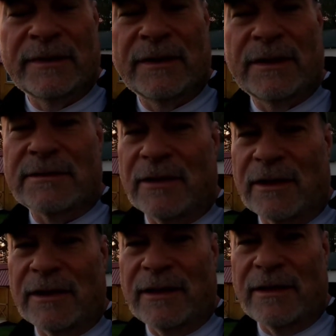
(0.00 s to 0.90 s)
It's
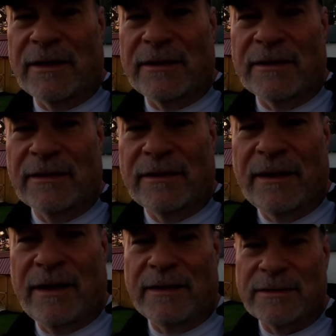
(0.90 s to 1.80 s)
looking good,
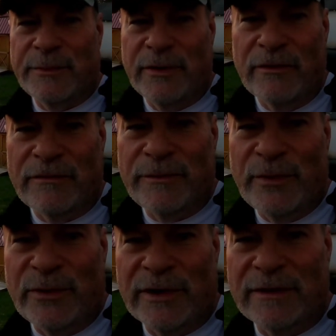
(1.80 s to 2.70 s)
and it's a beautiful
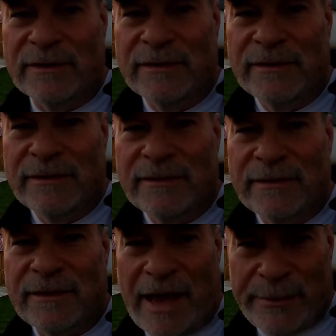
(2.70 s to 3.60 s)
morning.
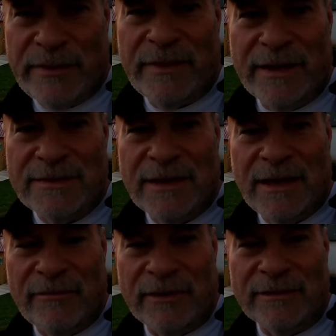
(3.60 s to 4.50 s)
Happy
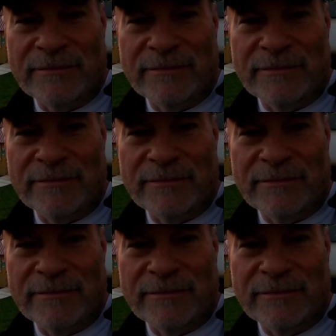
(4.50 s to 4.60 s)
Thanksgiving.